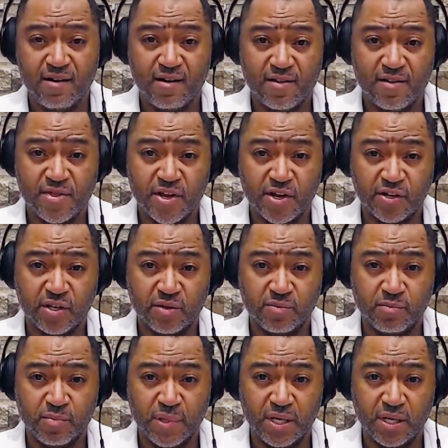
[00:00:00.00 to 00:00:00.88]
There
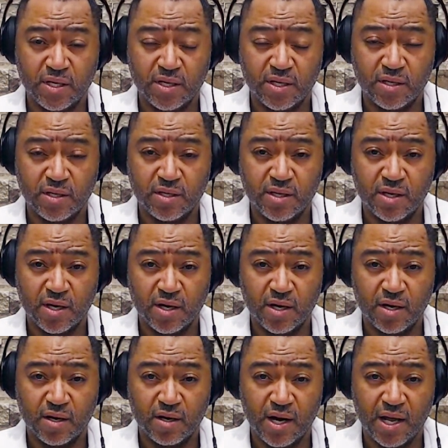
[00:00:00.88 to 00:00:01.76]
can be
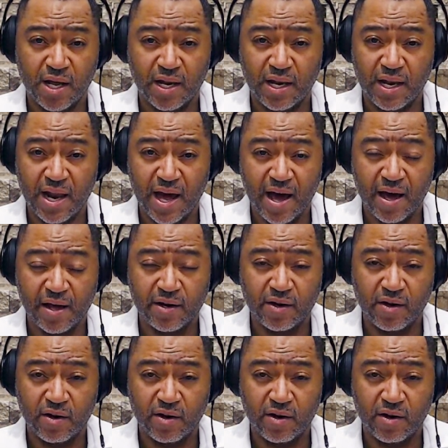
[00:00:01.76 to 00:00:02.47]
a lot